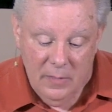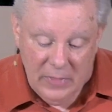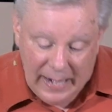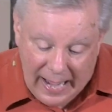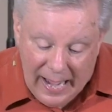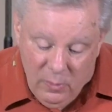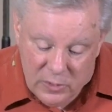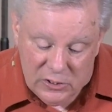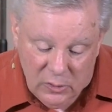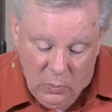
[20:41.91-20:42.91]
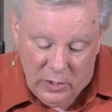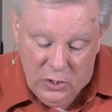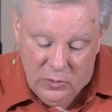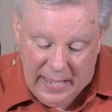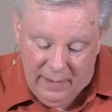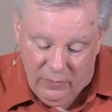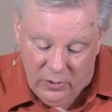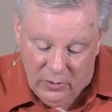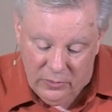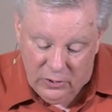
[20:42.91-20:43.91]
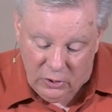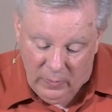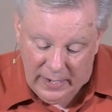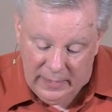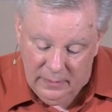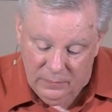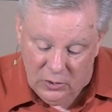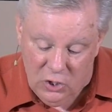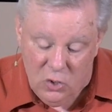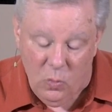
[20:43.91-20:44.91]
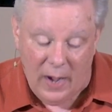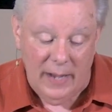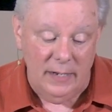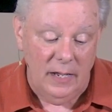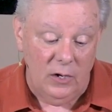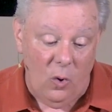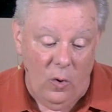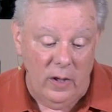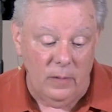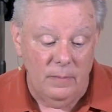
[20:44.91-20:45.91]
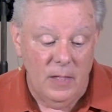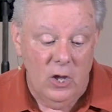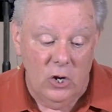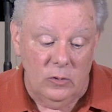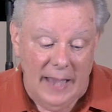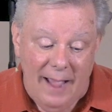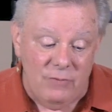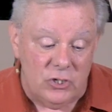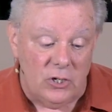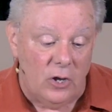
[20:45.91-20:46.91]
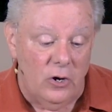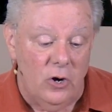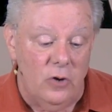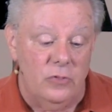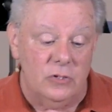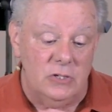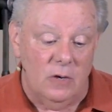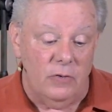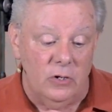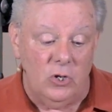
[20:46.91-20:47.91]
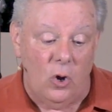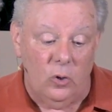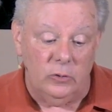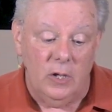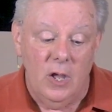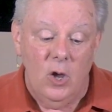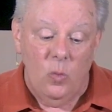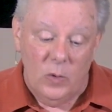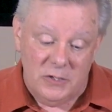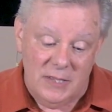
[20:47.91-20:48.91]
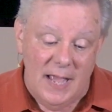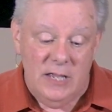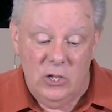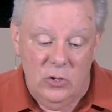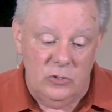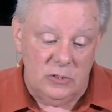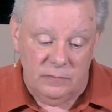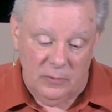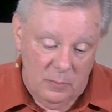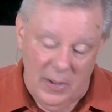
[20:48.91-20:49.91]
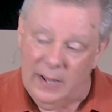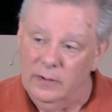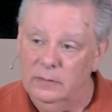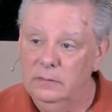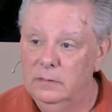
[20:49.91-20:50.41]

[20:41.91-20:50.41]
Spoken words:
that I was the one who gave her the grain, the new wine and oil, who lavished on her the silver and gold, which they used for Baal.